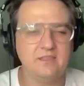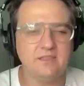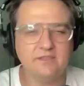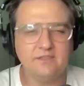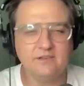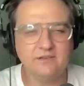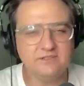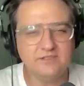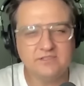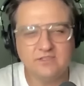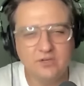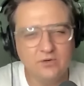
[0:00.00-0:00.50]

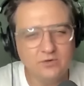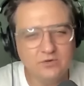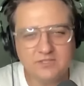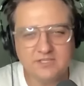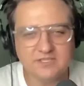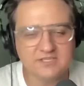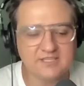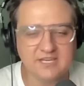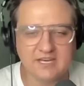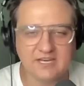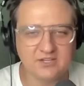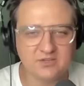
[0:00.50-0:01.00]
there's no
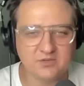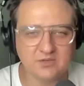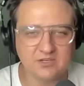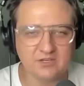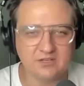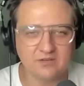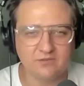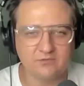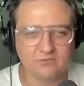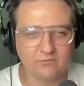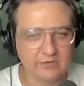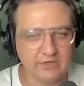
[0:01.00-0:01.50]

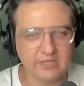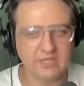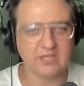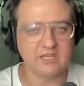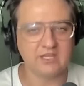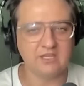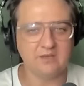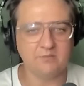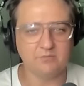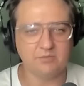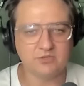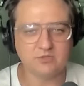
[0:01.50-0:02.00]
distinction
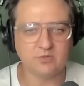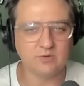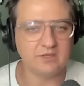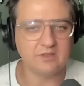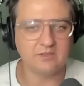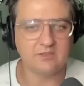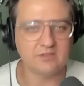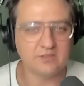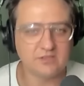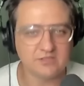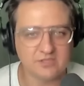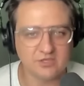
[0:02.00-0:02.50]
really
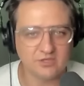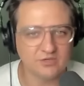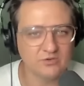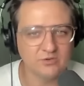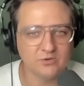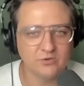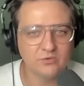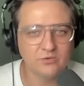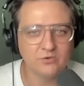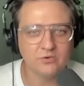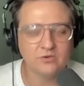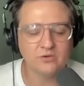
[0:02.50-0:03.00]
between the
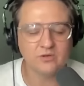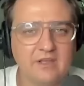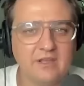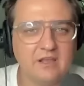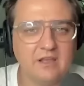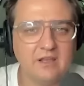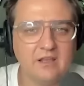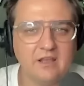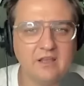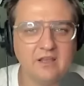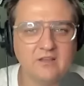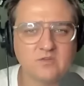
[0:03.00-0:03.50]
two.
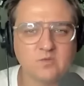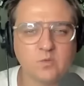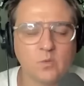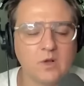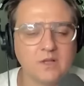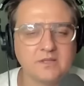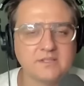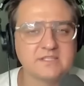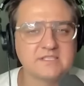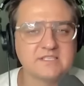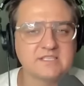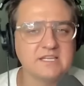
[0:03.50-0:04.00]
It's
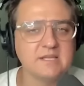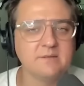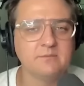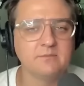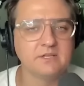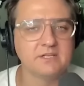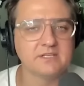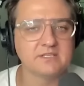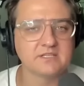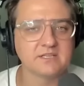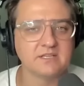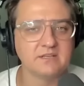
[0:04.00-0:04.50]
one
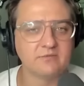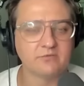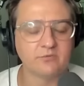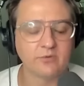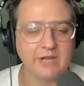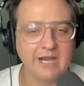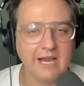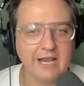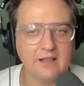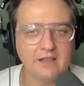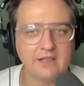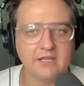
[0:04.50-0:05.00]
seamless lived
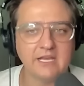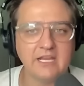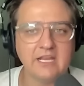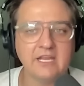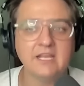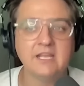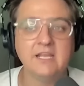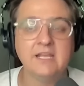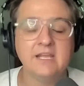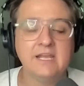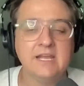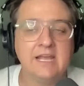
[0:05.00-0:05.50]
reality.
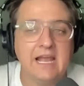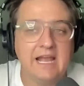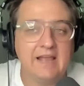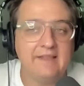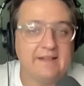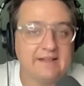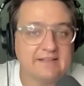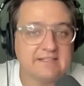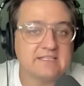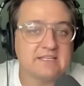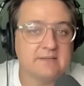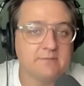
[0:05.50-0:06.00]
And
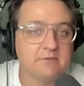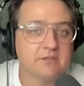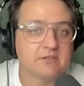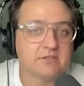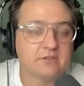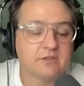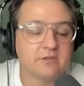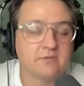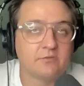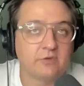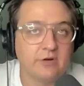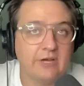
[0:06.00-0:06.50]
that
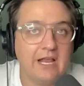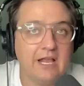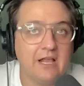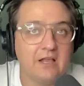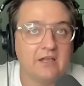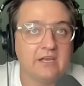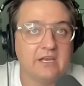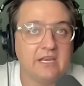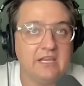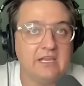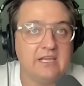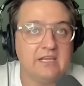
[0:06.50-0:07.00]
seamless lived
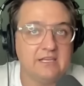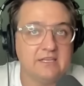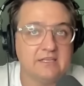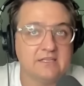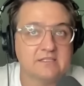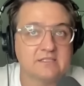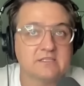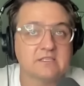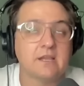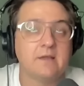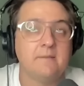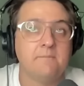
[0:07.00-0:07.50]
reality
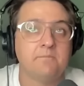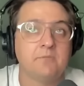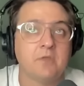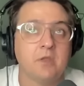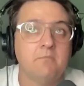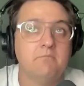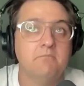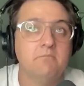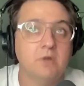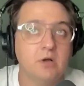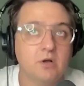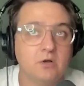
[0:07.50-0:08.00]
is
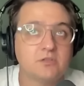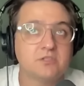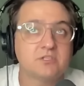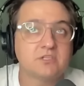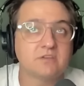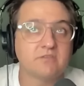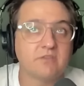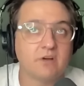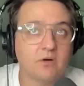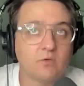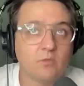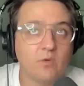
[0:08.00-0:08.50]
most
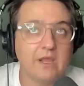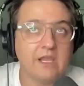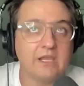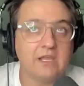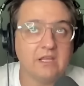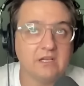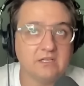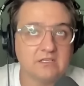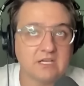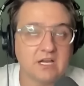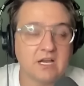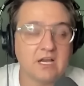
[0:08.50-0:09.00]
of our
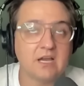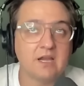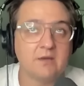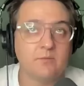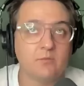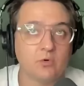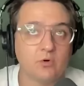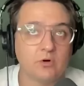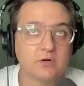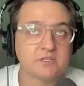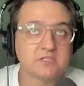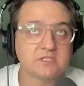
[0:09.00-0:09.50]
waking
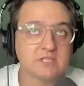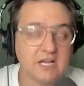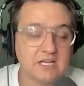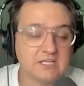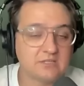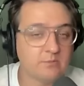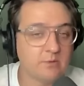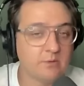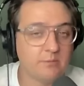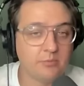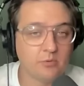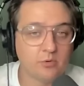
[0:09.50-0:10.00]
time, or a
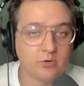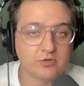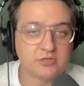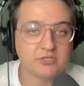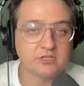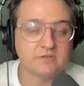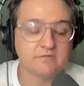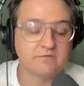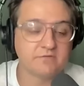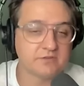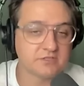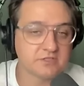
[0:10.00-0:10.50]
sizable
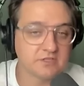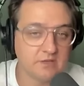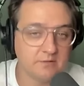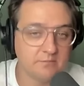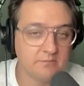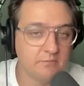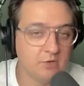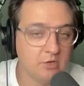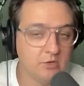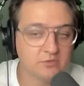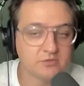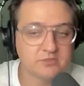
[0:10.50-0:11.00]
portion, for
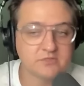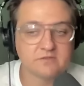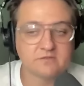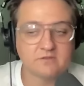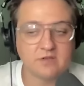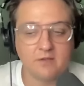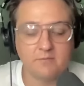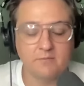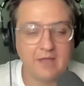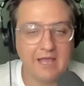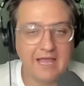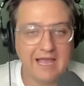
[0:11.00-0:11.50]
some most,
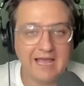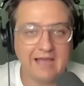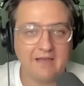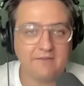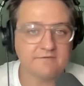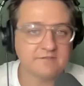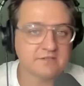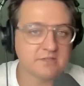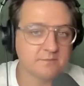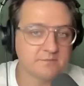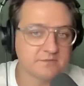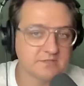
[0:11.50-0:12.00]
some
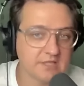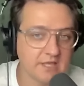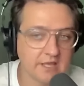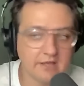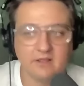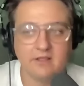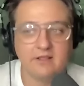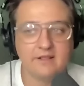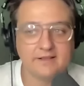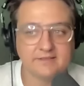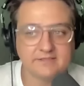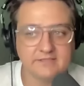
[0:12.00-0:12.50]
half, some
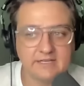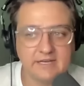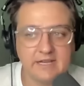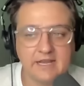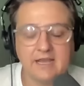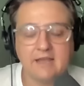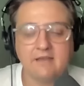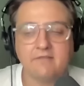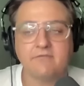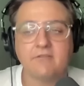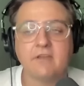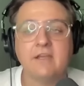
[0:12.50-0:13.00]
slightly less than
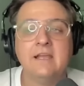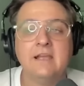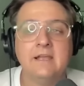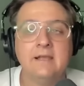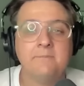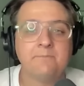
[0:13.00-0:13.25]
half,